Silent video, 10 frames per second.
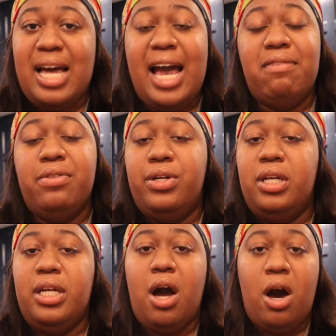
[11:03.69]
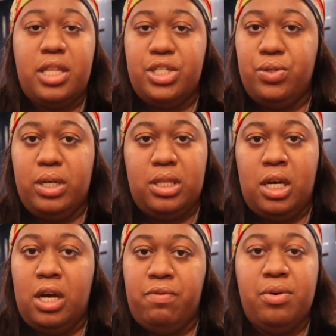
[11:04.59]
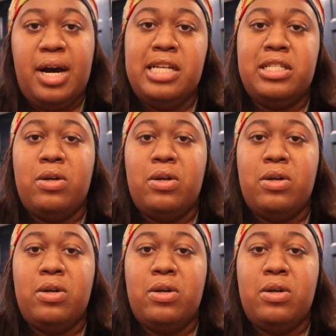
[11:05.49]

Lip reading: I have literally all that you can think of, you guys.